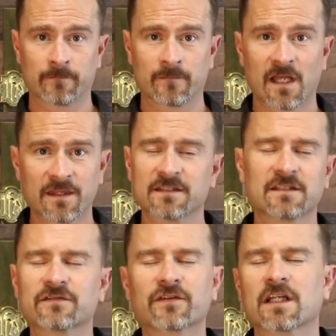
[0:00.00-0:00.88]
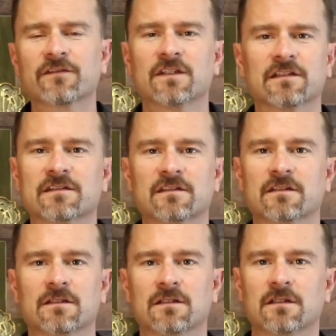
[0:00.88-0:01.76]
And this is forgiveness.
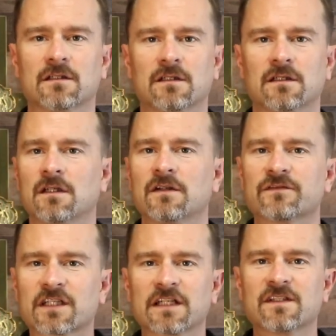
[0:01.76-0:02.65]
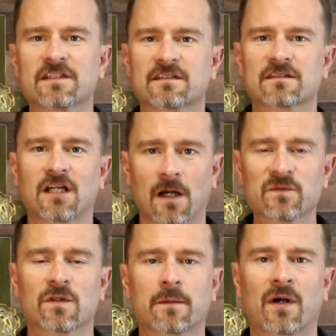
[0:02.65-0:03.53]
Forgiveness comes
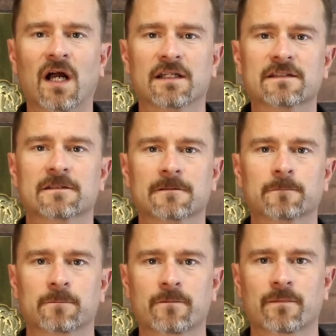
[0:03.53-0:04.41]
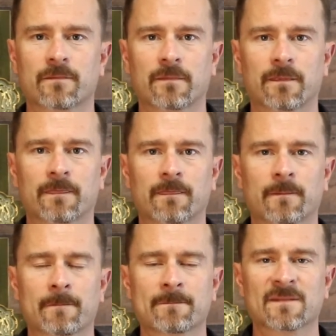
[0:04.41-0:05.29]
with a price.
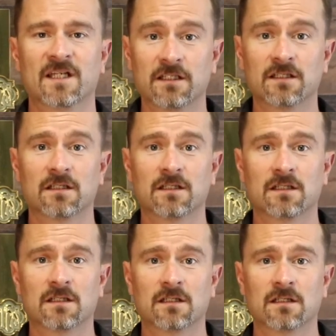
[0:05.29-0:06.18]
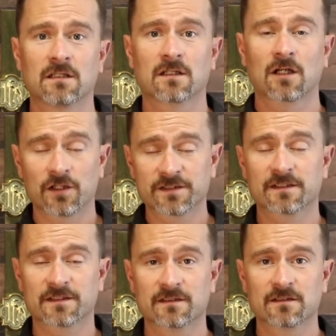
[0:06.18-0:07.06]
It
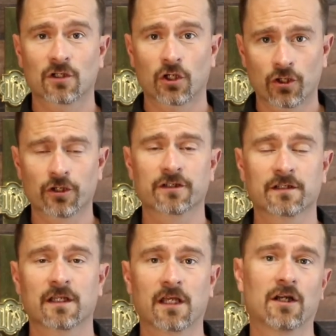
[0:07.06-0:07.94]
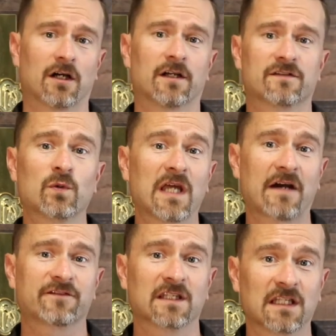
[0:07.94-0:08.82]
causes hurt in us. We
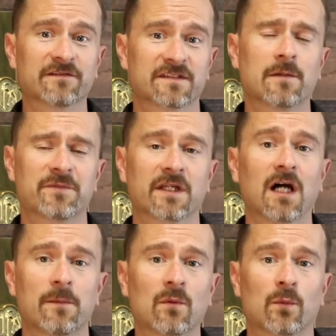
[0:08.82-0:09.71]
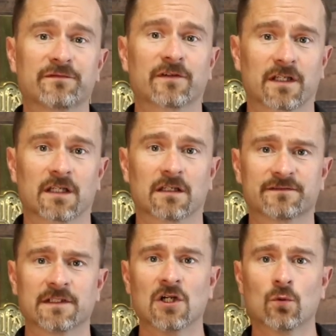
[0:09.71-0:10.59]
have to give something up when we
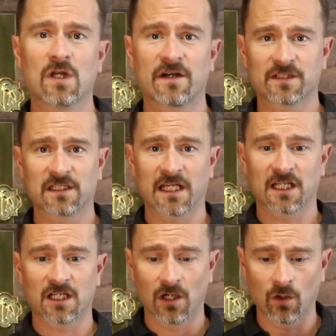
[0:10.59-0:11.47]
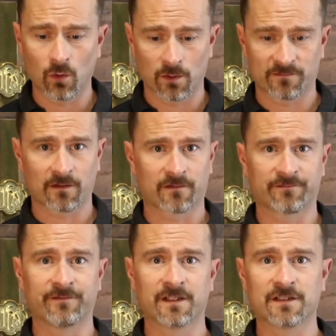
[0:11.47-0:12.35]
forgive. We have to let go of our
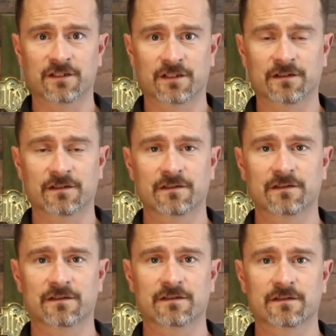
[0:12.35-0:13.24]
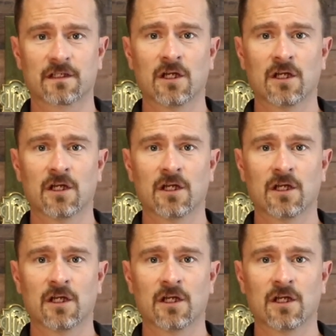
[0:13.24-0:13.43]
vengeance.